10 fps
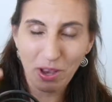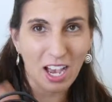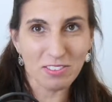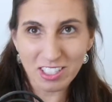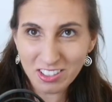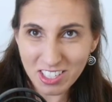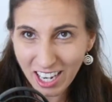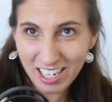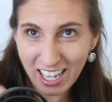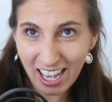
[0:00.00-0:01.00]
have little
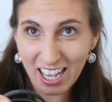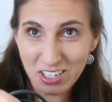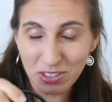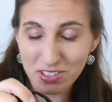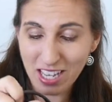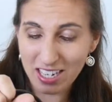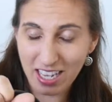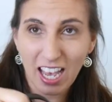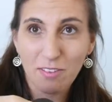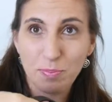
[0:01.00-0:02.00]
tiny handles, and
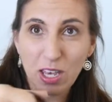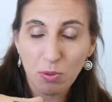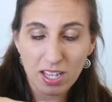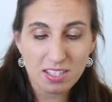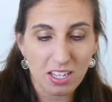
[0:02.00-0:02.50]
to have big ones